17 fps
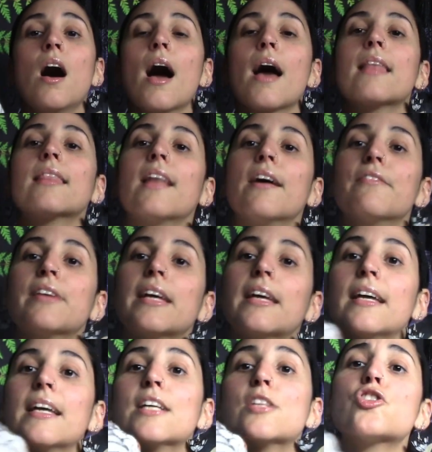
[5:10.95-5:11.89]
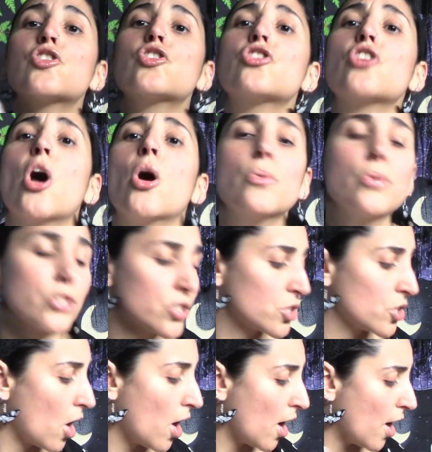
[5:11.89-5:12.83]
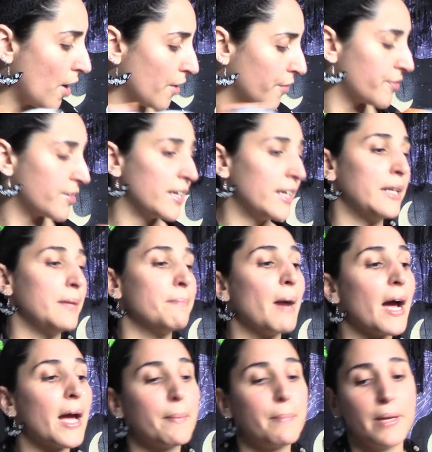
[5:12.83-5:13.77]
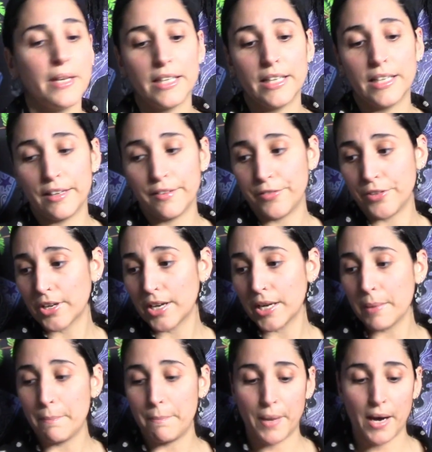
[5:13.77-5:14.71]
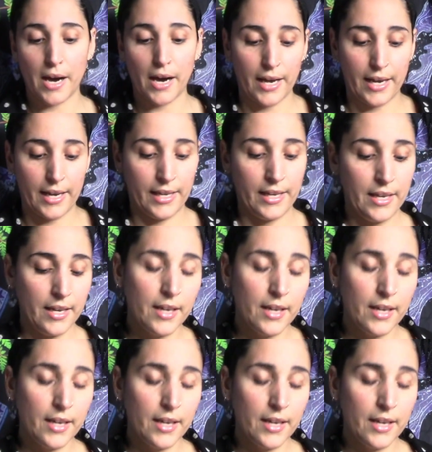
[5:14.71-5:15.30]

I love it. It's so soft, and in my opinion, if you're going to buy